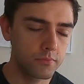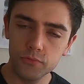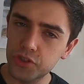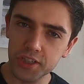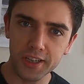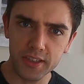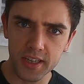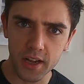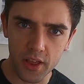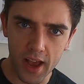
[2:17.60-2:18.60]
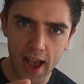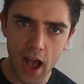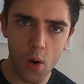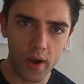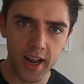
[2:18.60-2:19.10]
Just consider that
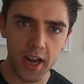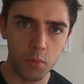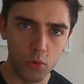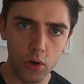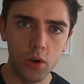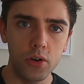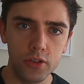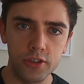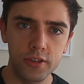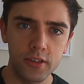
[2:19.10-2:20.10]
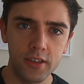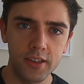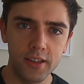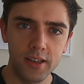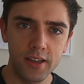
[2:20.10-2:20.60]
how an animal looks
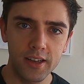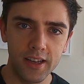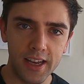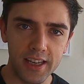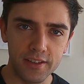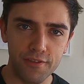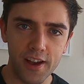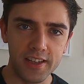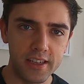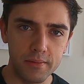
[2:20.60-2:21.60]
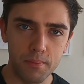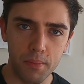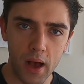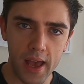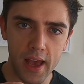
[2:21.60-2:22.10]
is affected
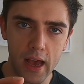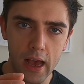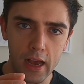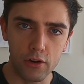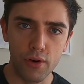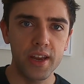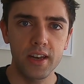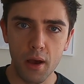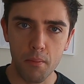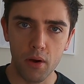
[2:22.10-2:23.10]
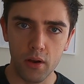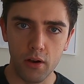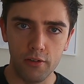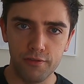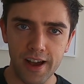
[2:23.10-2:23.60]
by a great number
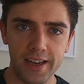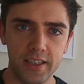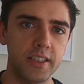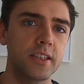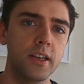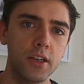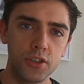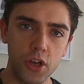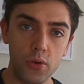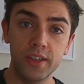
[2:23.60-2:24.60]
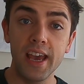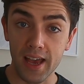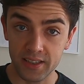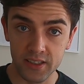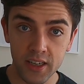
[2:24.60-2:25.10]
of factors. So
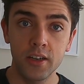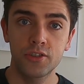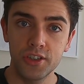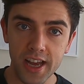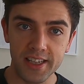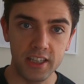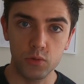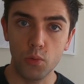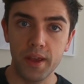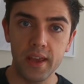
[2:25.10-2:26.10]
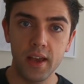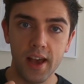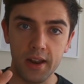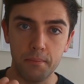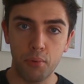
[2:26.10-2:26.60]
yes, genetics will be
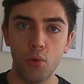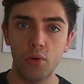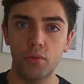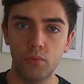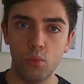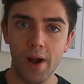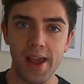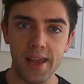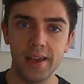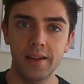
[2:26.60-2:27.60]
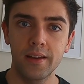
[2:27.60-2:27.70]
an important way